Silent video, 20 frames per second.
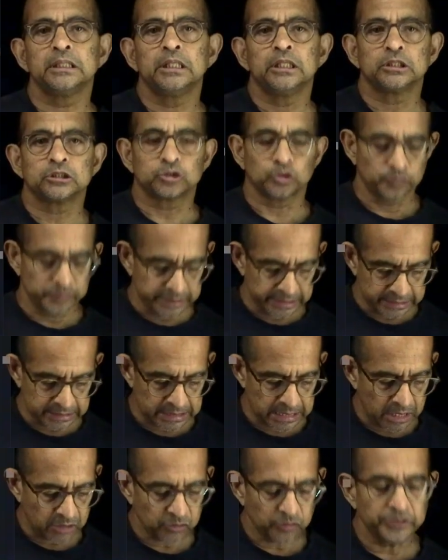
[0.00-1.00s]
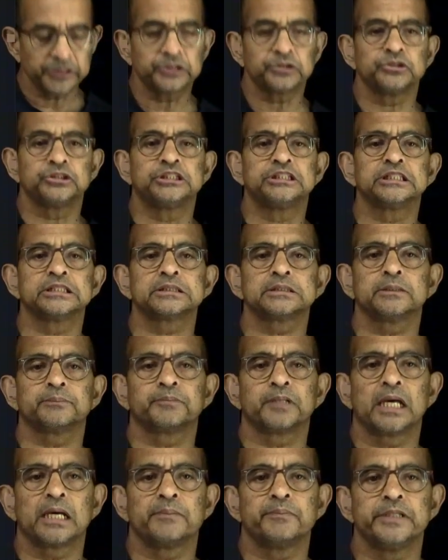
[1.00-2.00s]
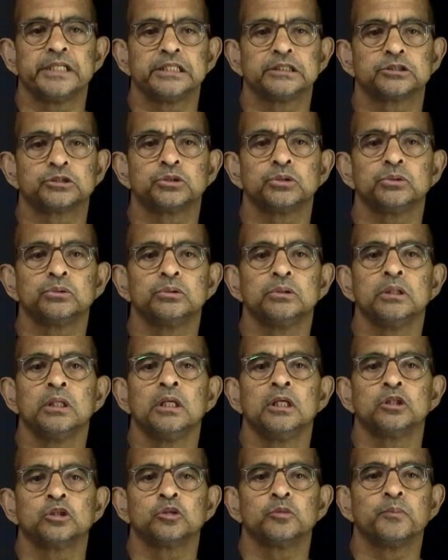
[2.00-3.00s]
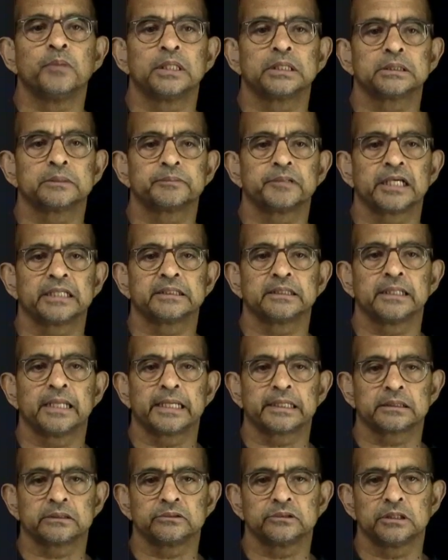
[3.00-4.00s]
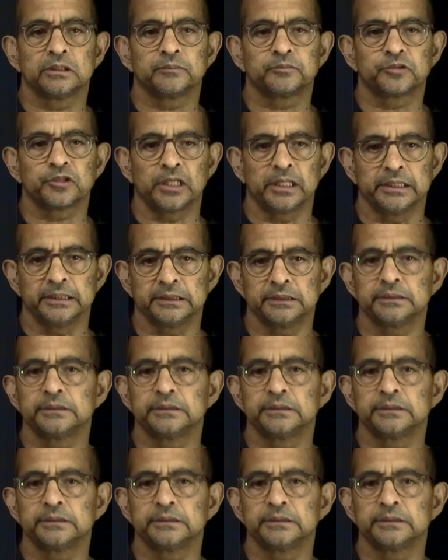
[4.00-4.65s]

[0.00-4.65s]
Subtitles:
So we are now going to just apply Bayes' rule to multiply the likelihood and prior.